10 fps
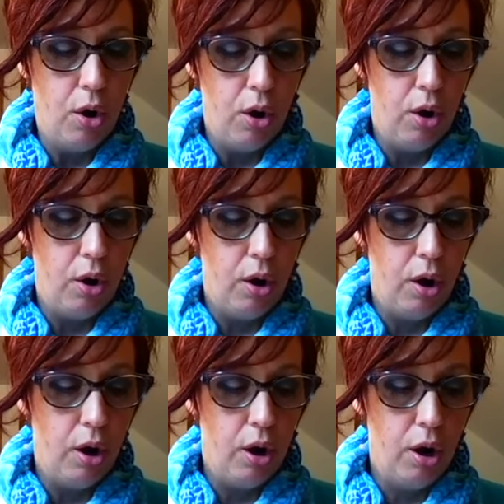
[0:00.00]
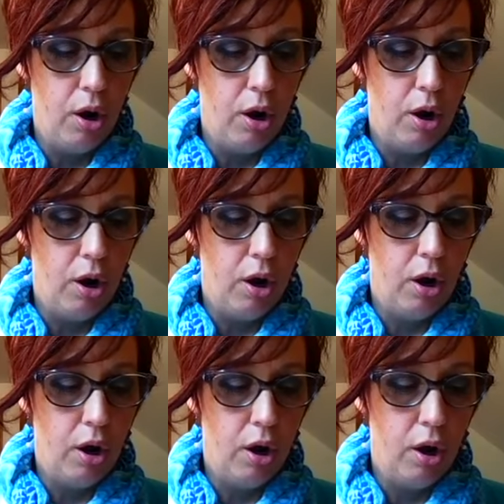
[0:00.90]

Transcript: No one is speaking in this clip.